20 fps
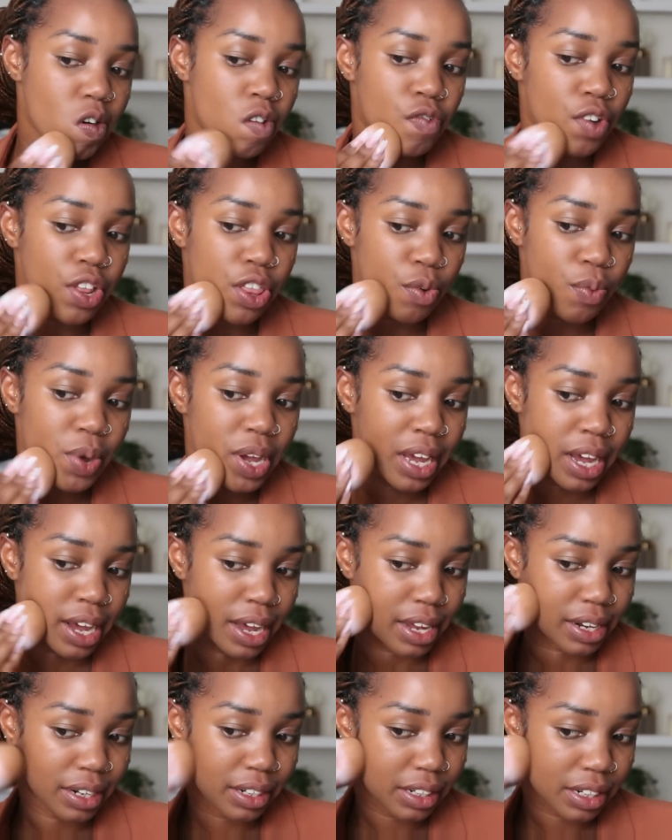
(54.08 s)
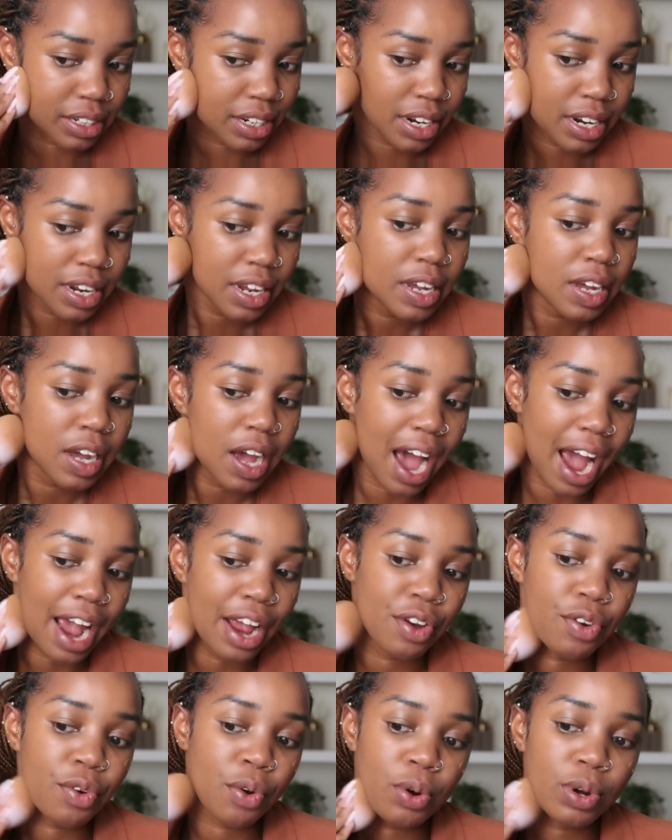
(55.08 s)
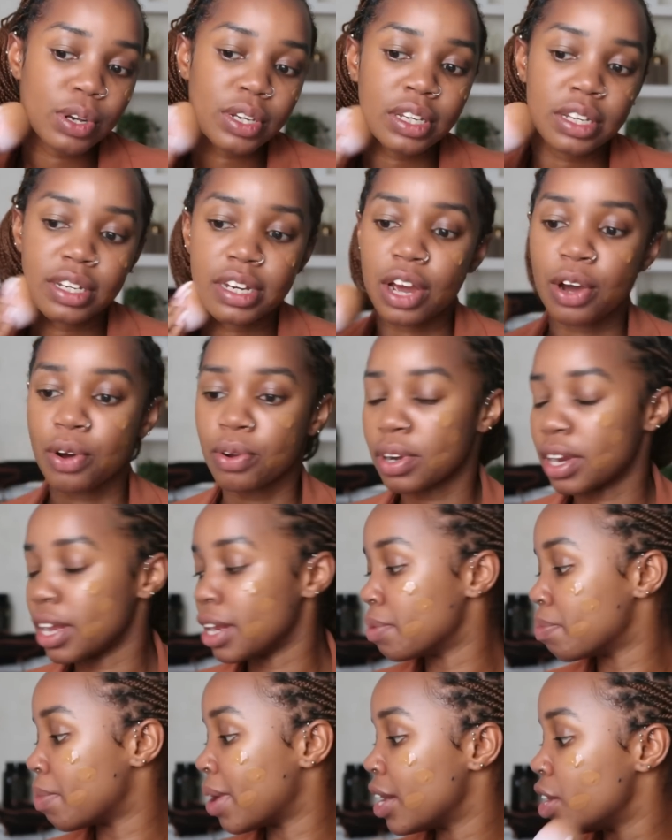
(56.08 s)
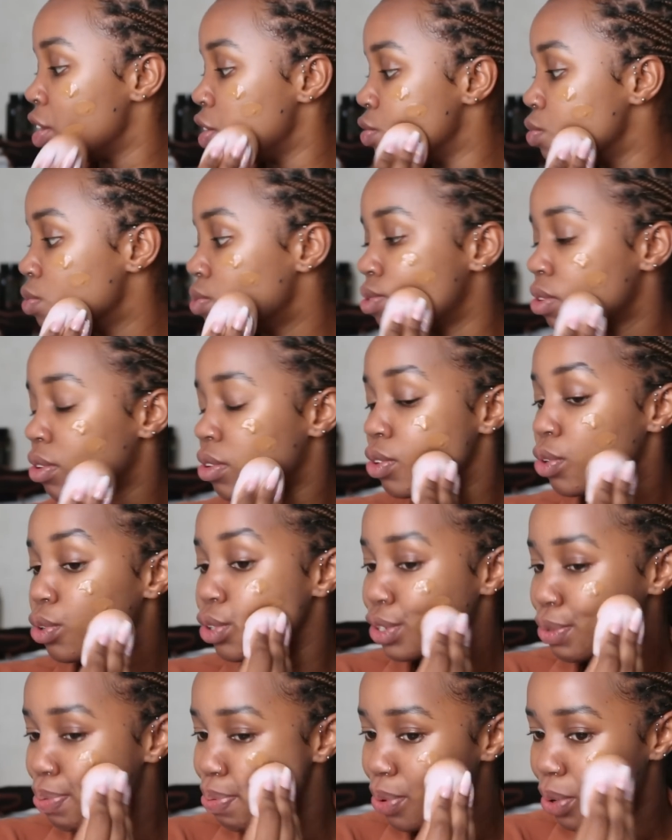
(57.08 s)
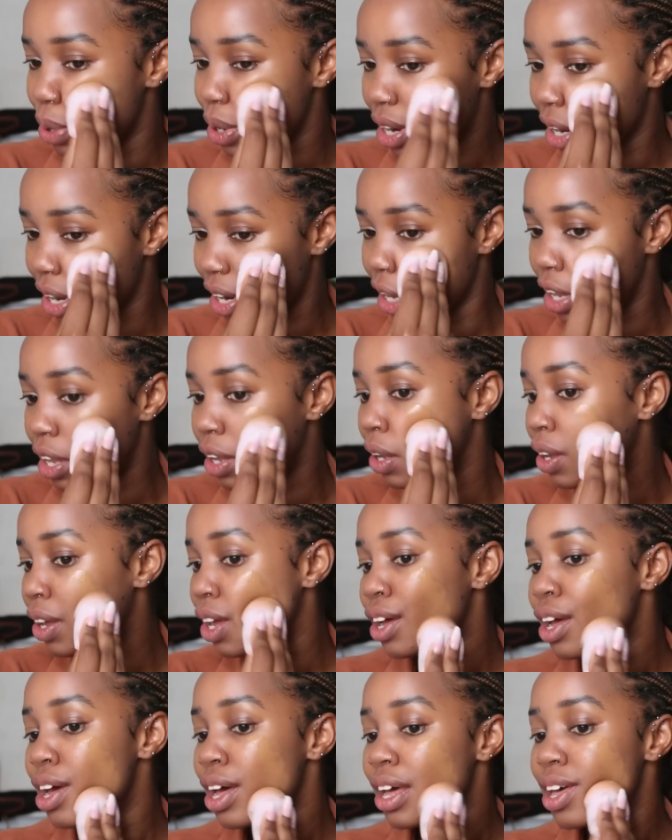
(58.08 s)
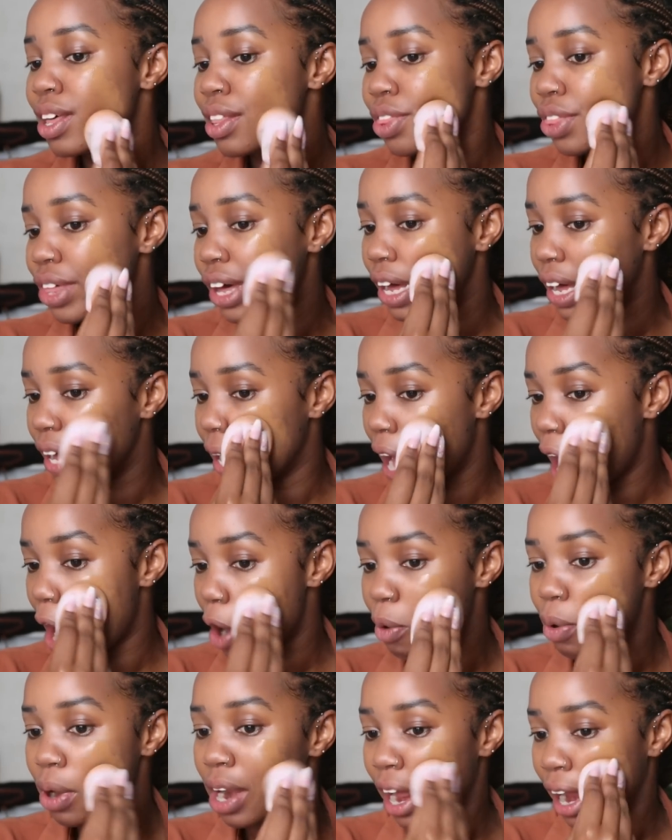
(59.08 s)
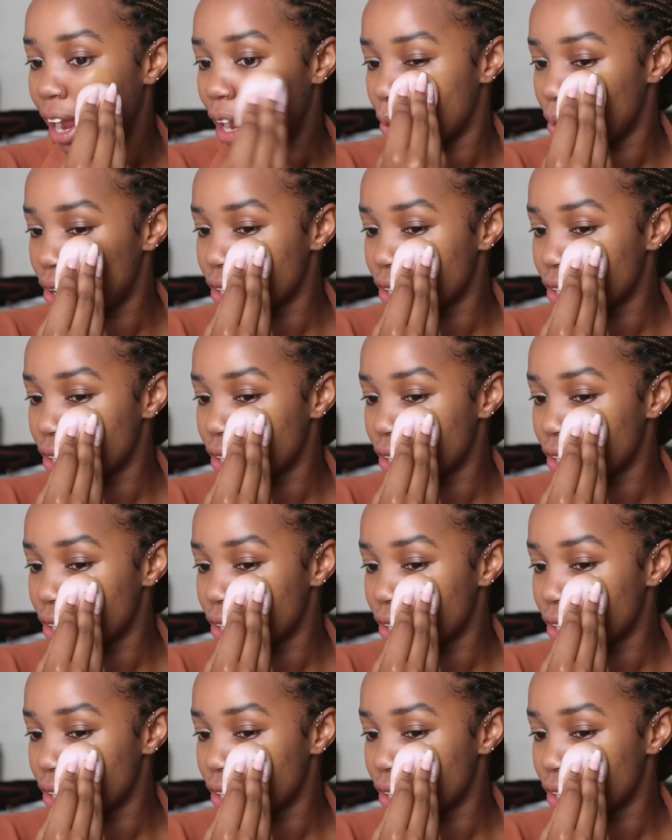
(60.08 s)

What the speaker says: over the weekend I wrote down in my new notebook how I